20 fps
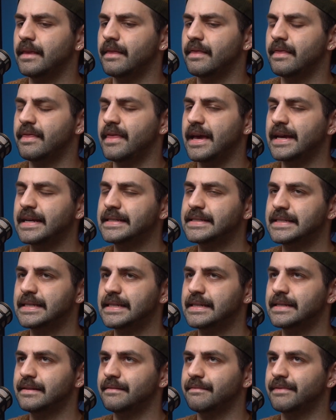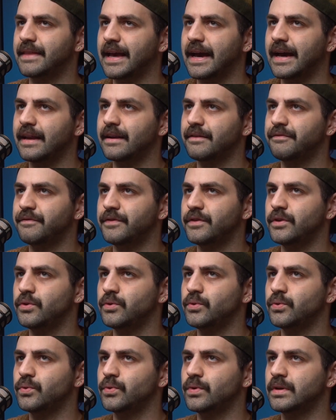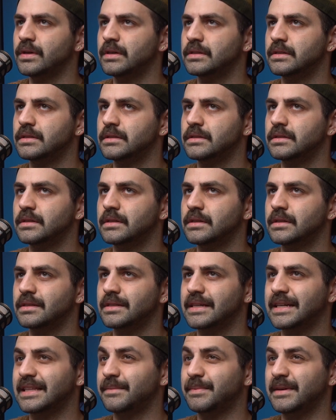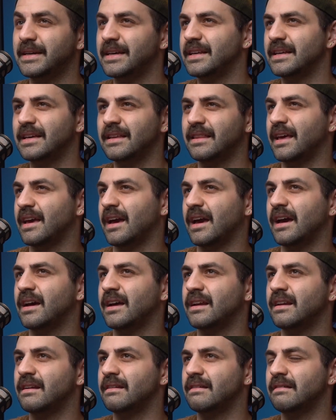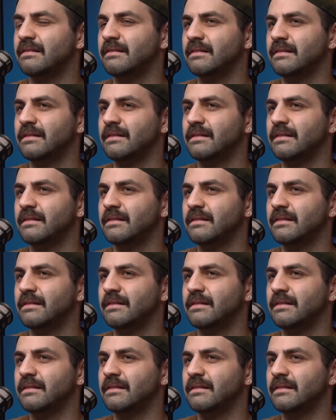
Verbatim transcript: they didn't. They had a few, like at the beginning, they had.